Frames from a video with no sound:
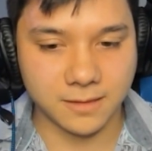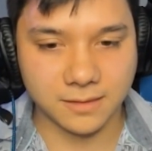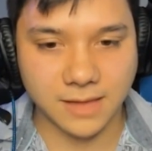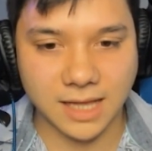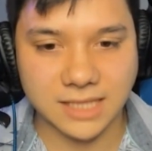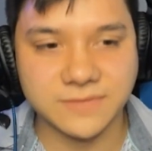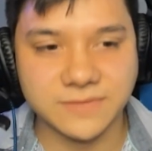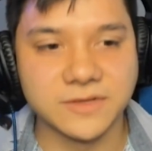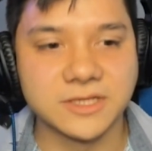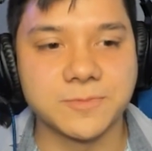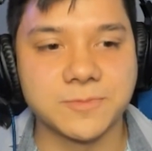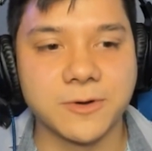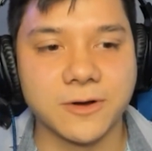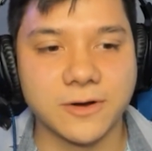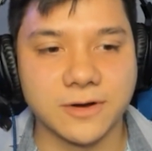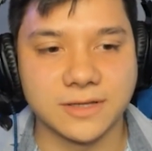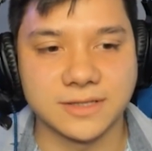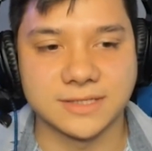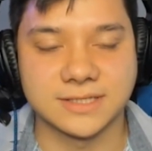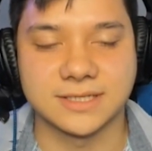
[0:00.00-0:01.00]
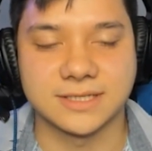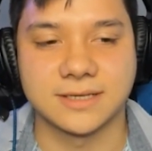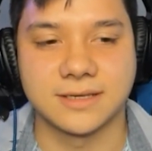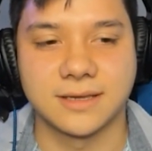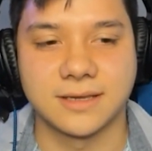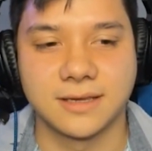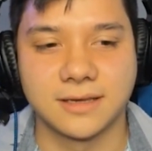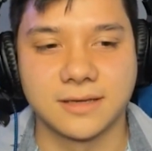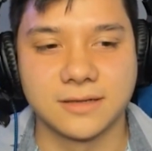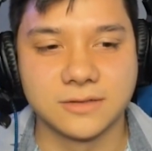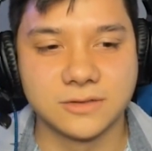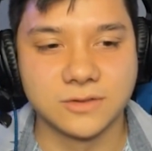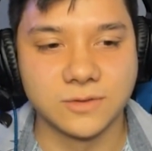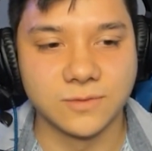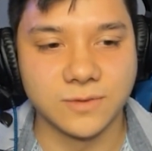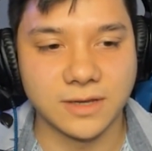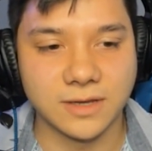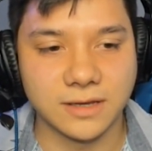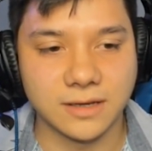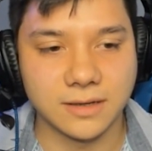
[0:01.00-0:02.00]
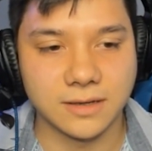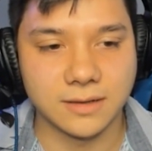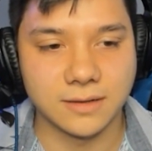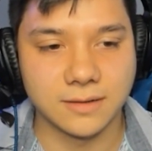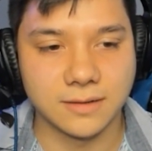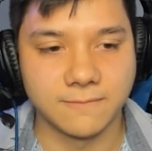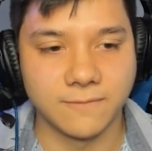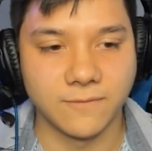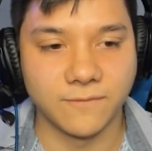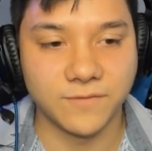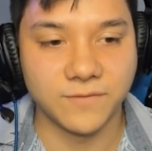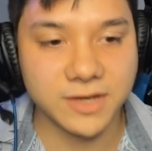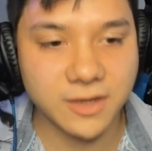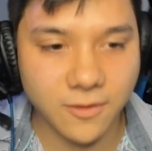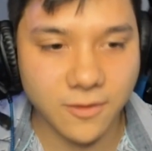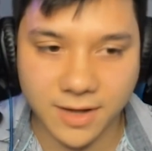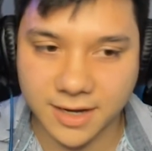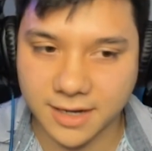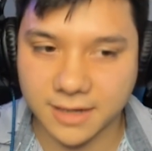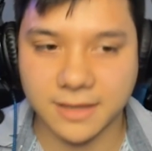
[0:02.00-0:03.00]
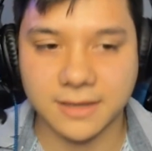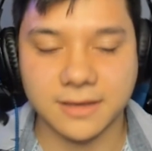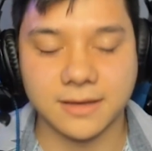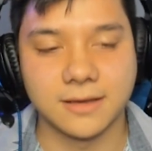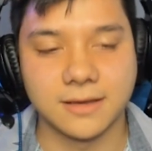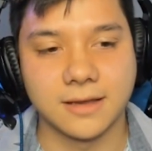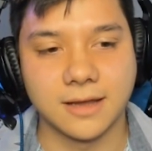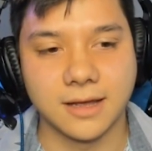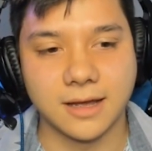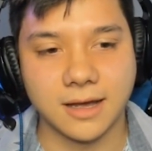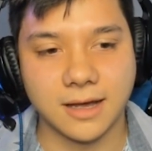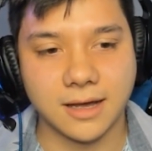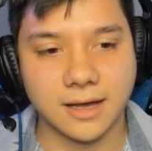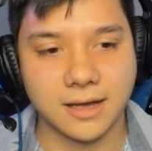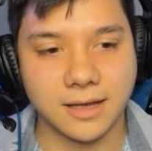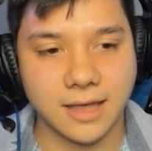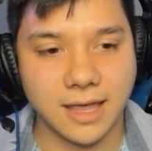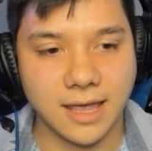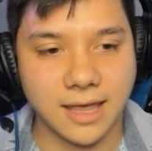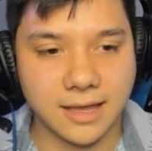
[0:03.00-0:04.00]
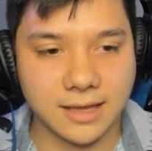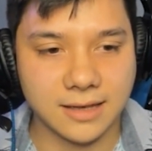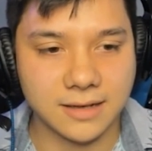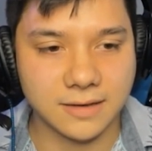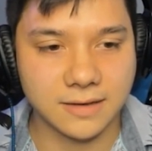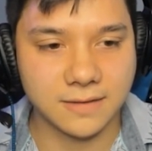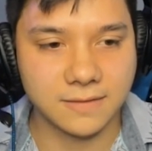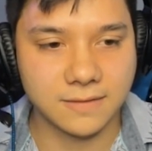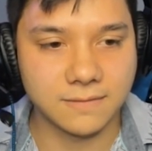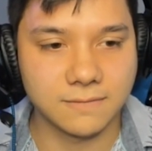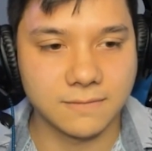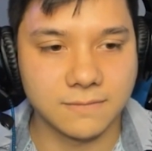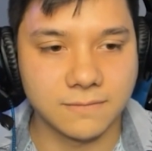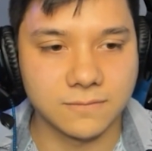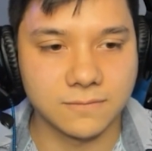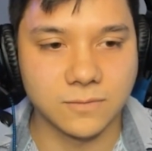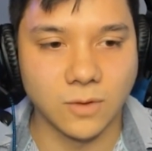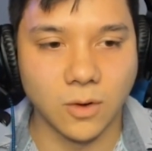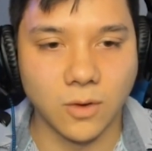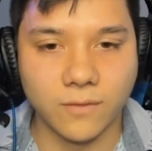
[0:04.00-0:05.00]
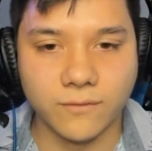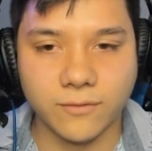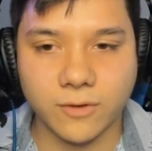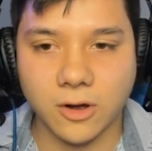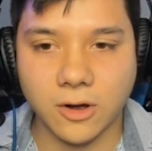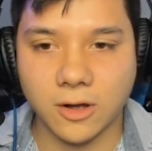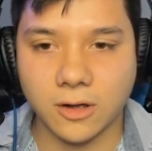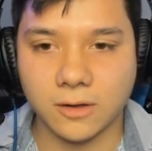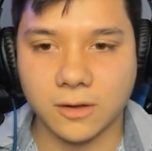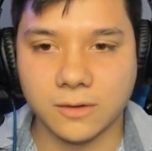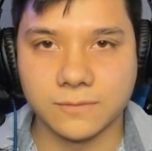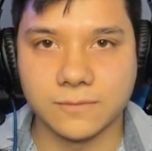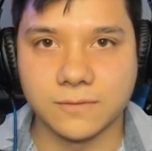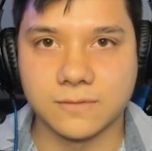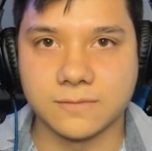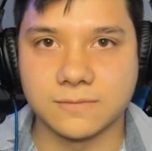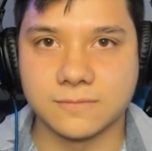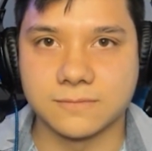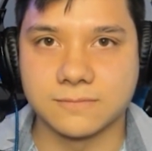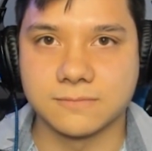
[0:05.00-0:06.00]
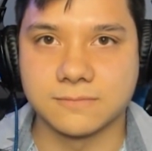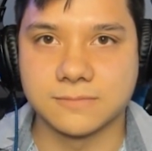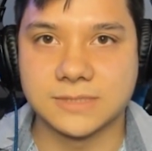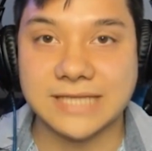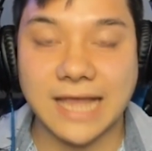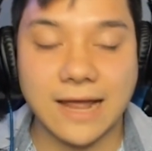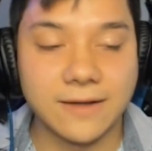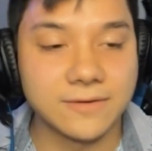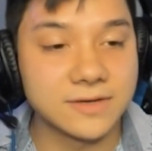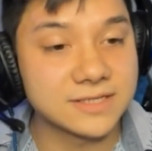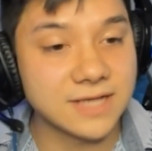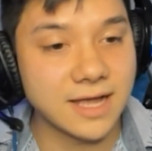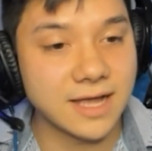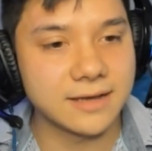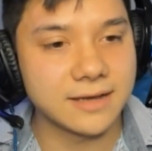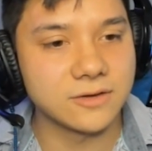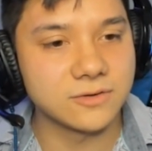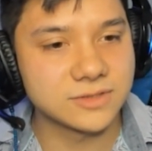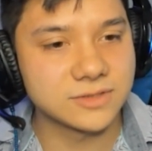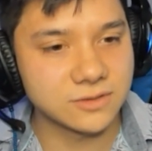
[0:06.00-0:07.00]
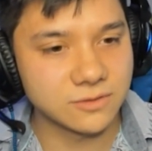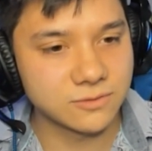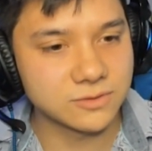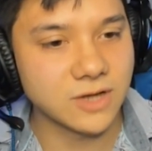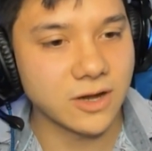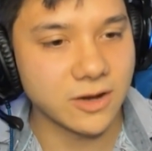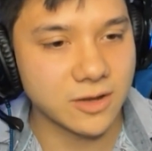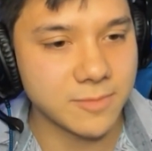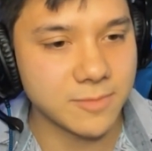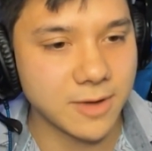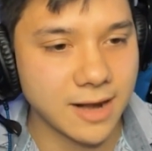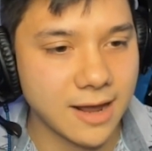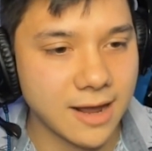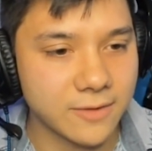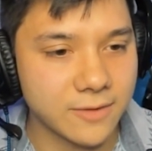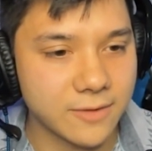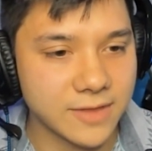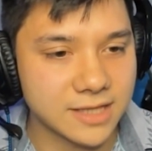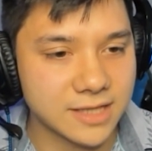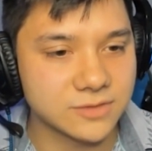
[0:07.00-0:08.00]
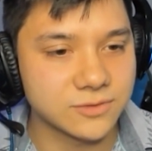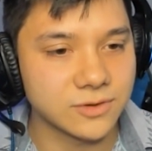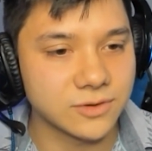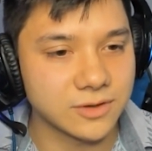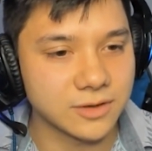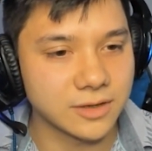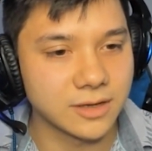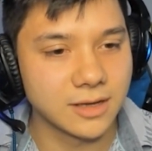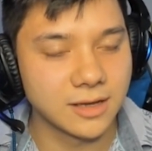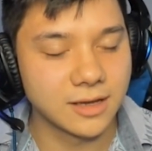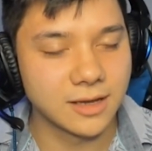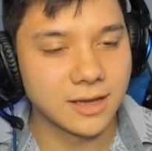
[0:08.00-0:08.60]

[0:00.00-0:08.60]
lots of experience doing video editing and overall sound design. You were talking about how that's really